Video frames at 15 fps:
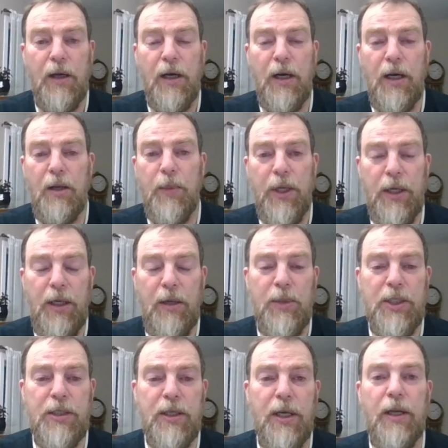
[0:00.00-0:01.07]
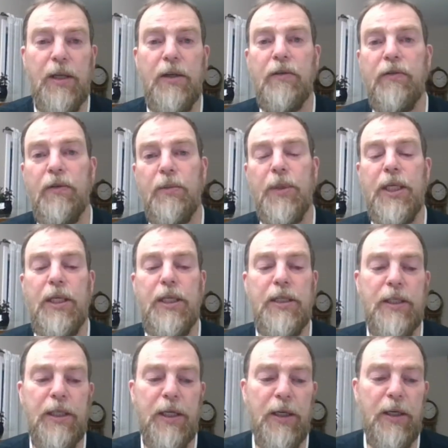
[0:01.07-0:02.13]
Hi, my name is Daniel from
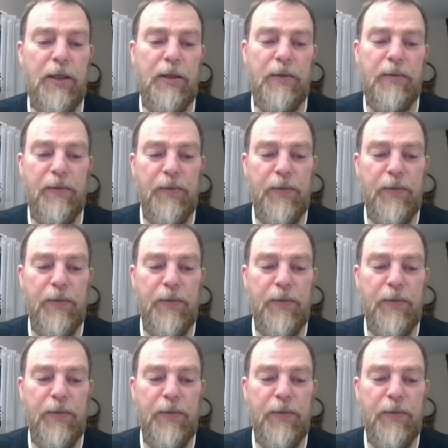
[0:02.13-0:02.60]
DDCL.